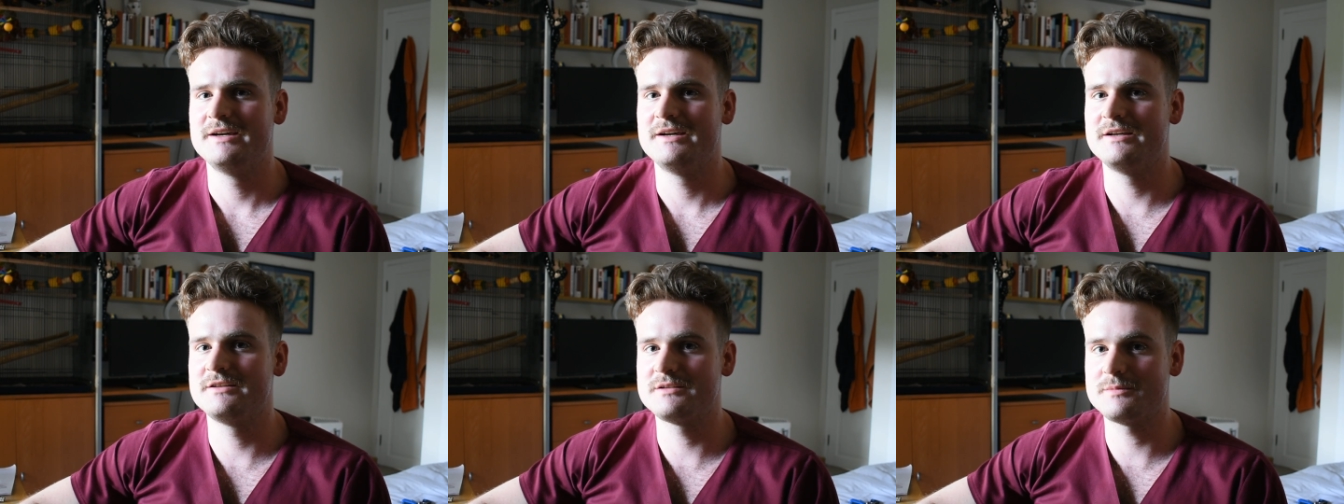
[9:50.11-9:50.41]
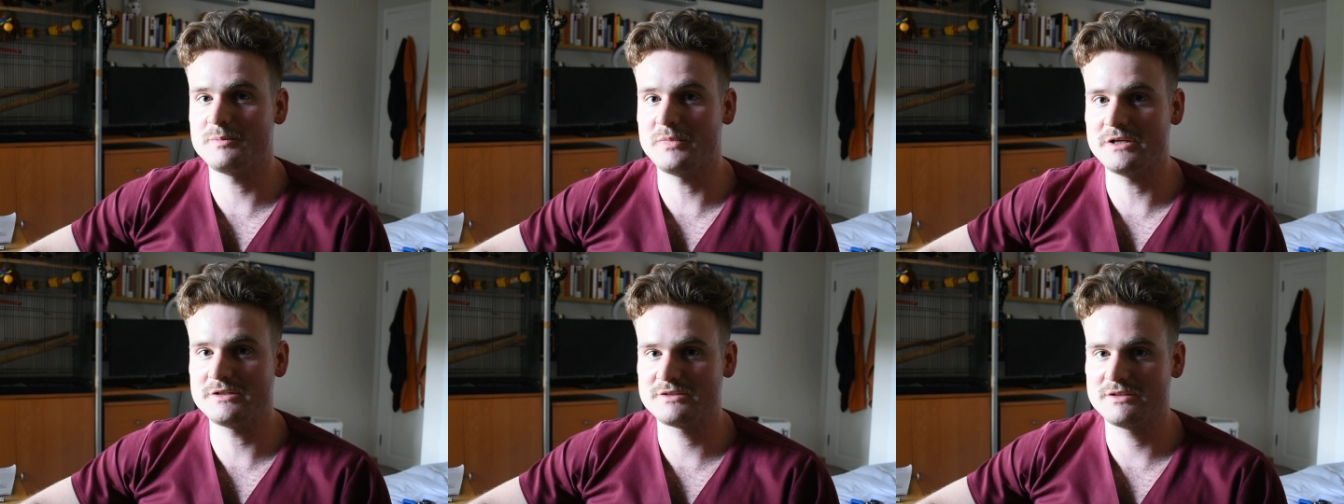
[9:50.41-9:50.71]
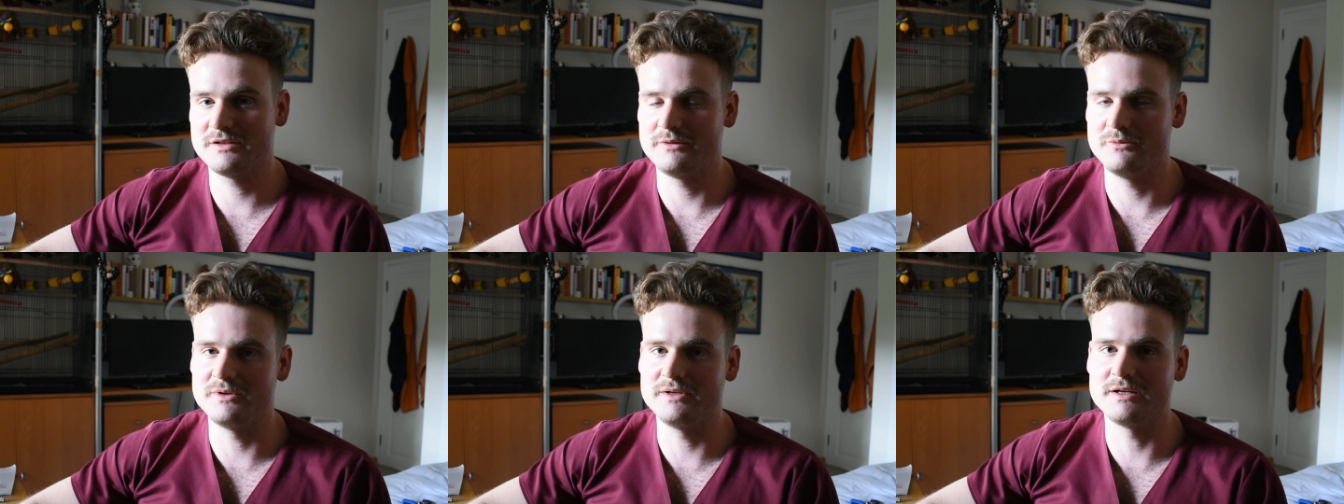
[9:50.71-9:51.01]

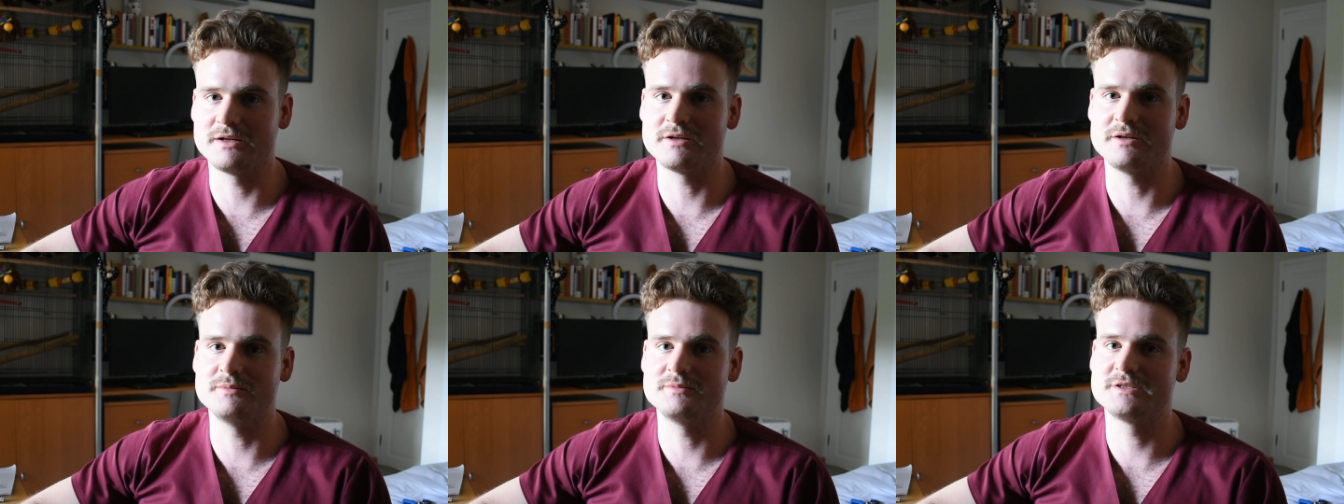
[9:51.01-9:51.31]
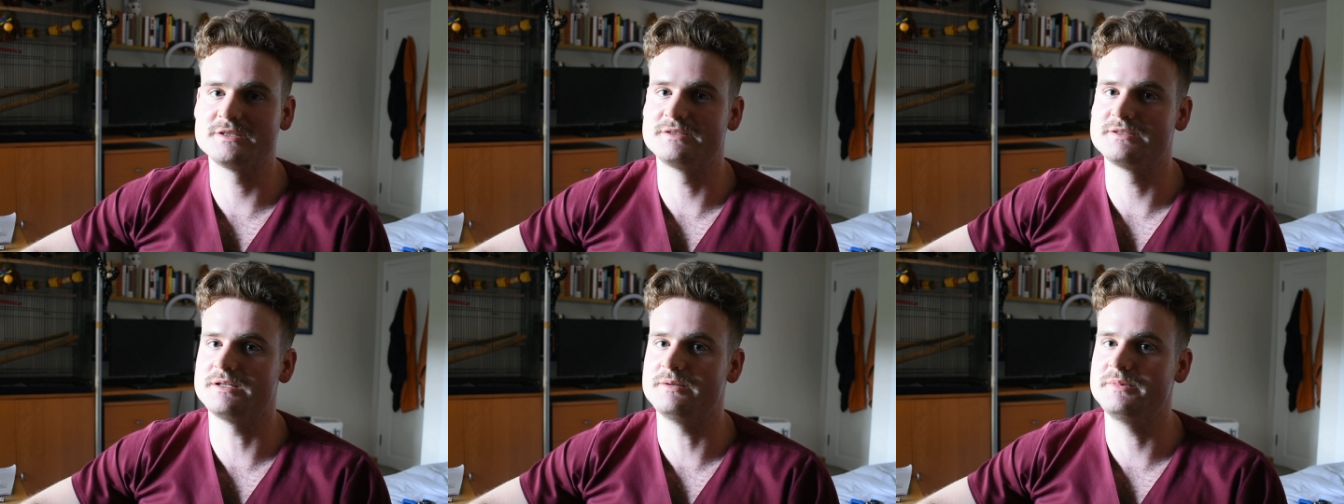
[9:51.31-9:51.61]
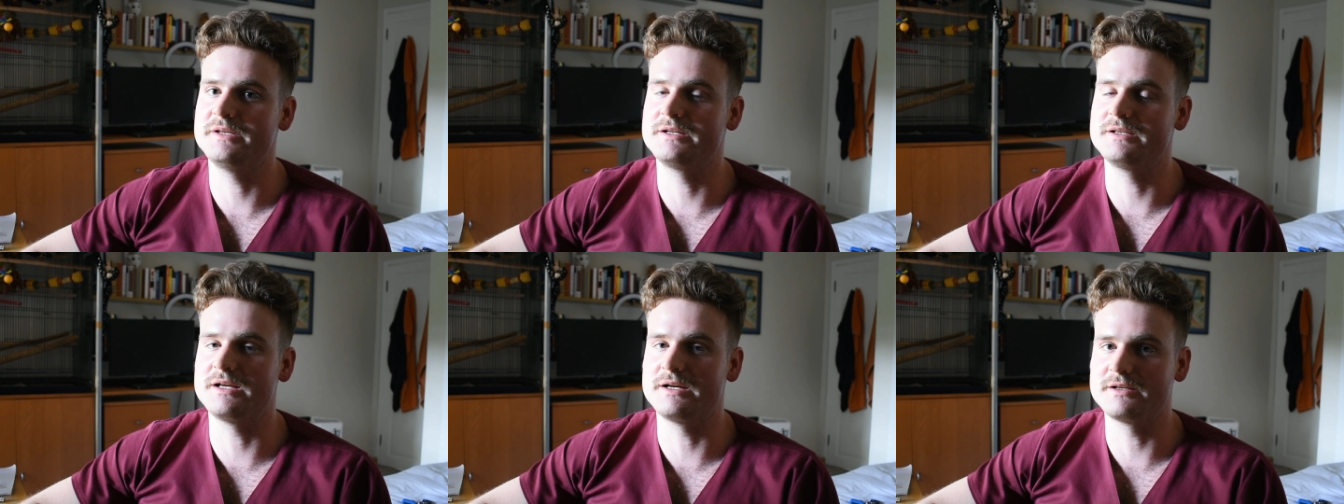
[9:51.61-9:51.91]
especially when it comes to
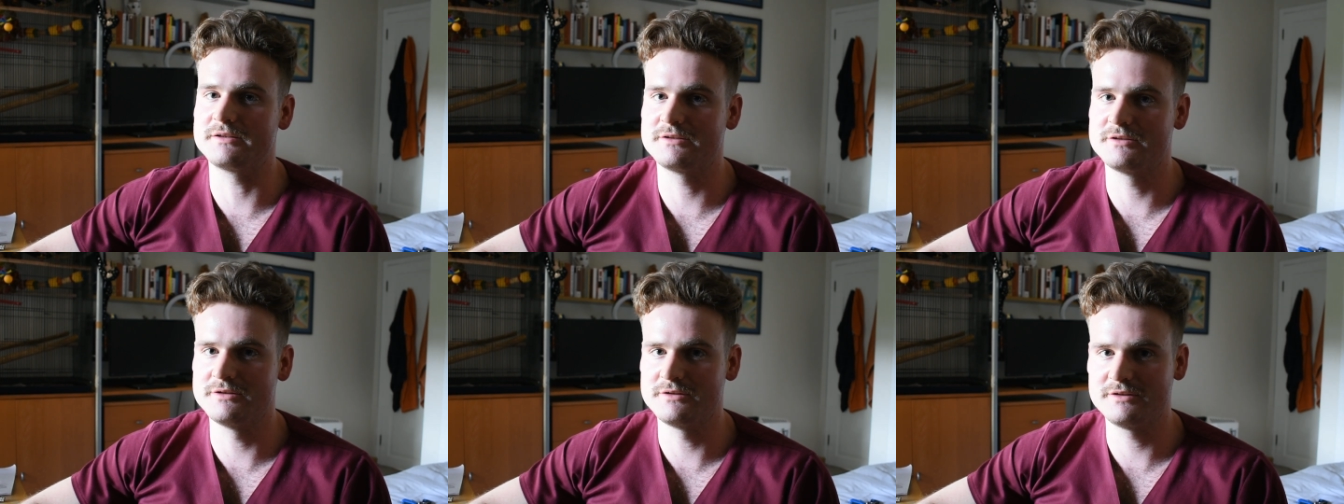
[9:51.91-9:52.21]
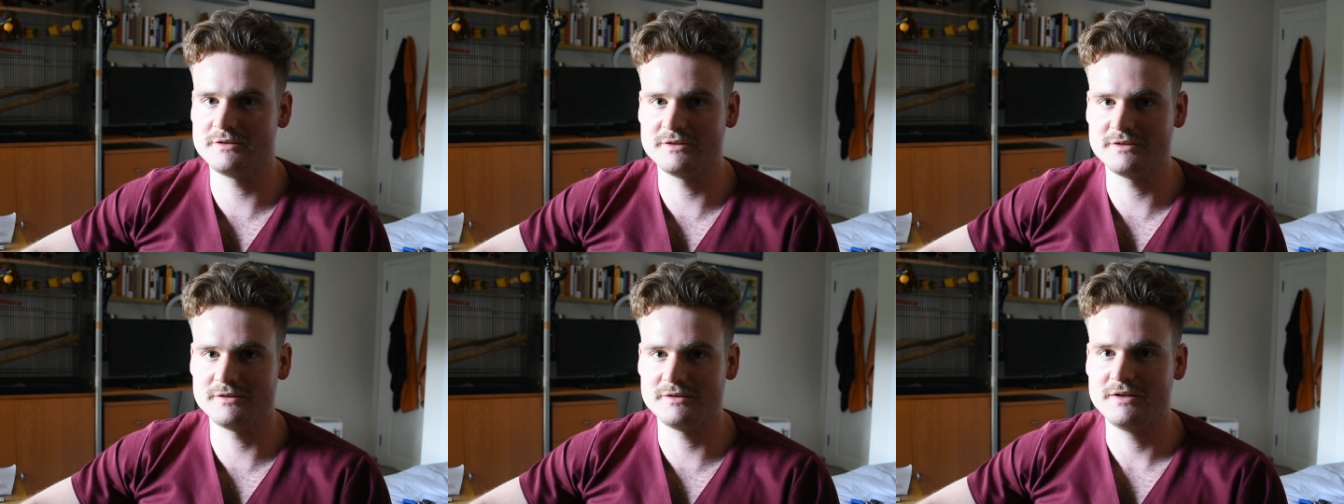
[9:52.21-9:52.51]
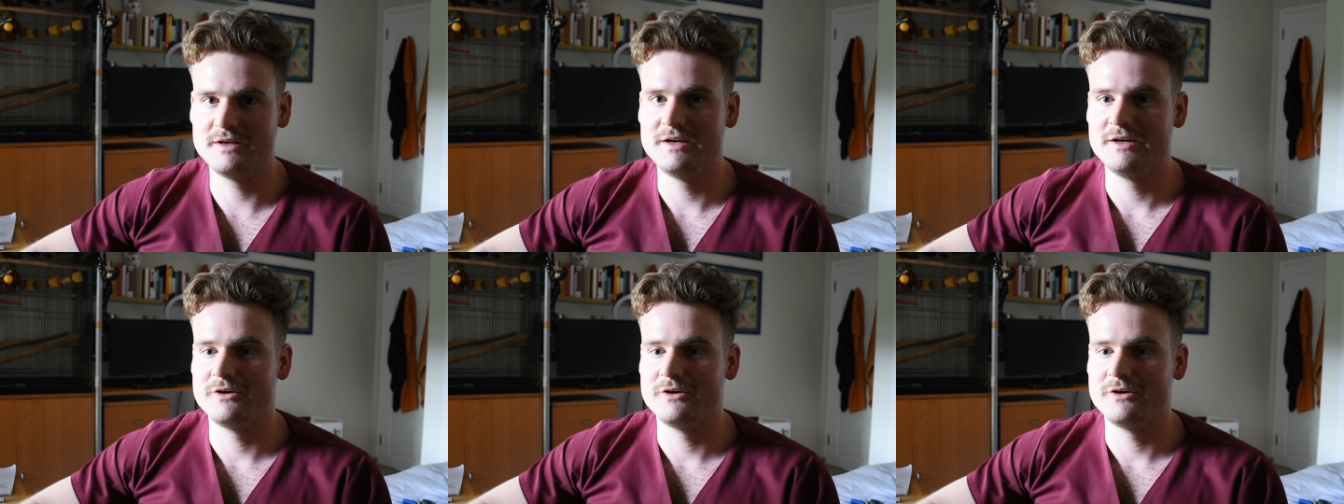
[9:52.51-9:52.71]
something like T U D C A